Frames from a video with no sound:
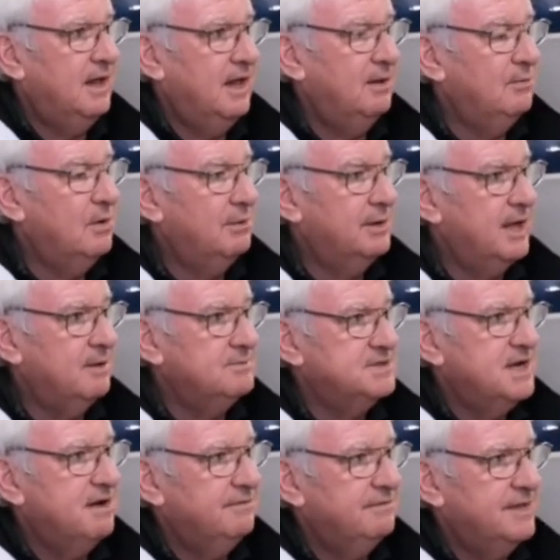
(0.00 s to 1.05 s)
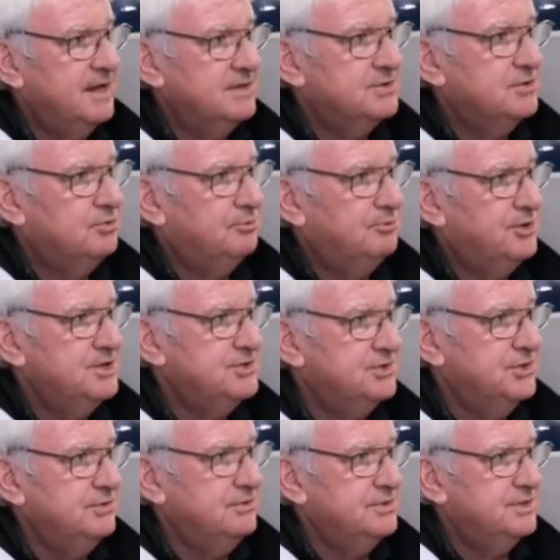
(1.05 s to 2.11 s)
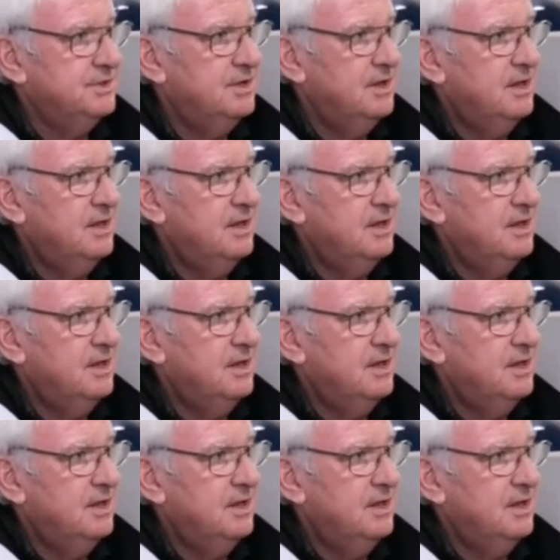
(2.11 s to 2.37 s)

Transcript: And what comes out of that's called press juice,